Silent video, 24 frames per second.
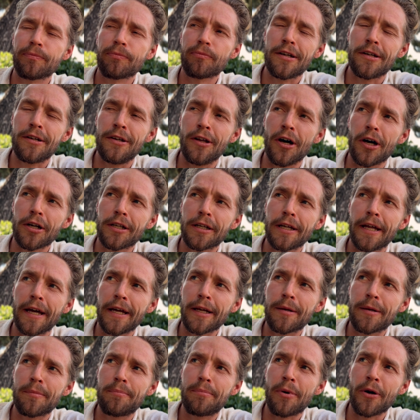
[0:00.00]
not like
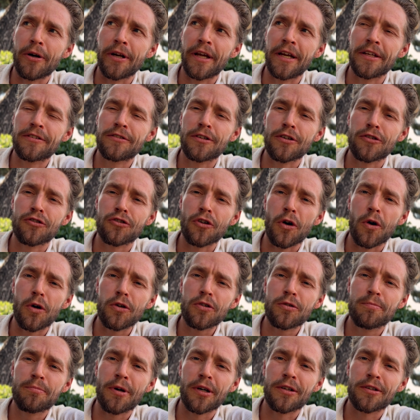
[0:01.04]
Bernays the sauce,
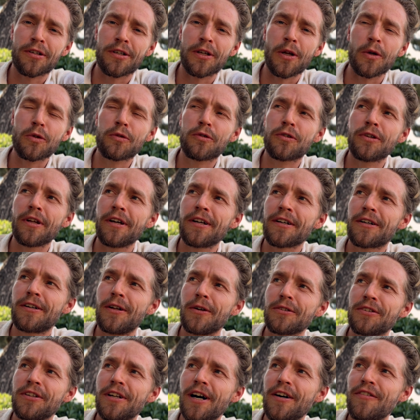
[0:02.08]
but
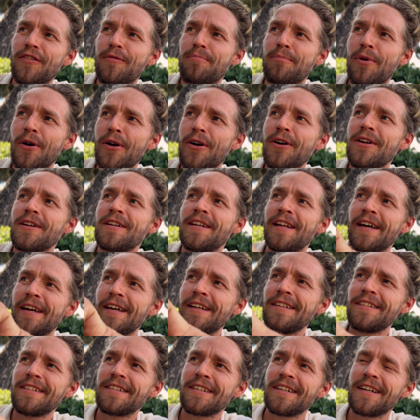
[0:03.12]
close enough,
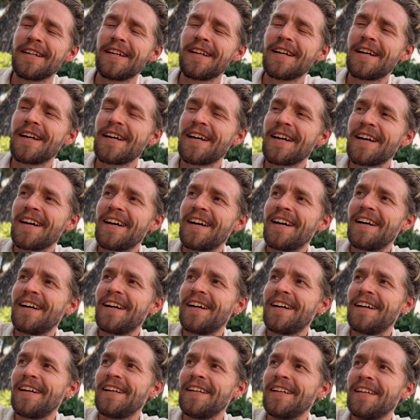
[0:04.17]
Bernays.
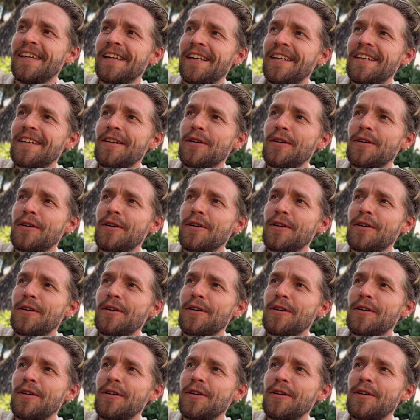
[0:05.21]
He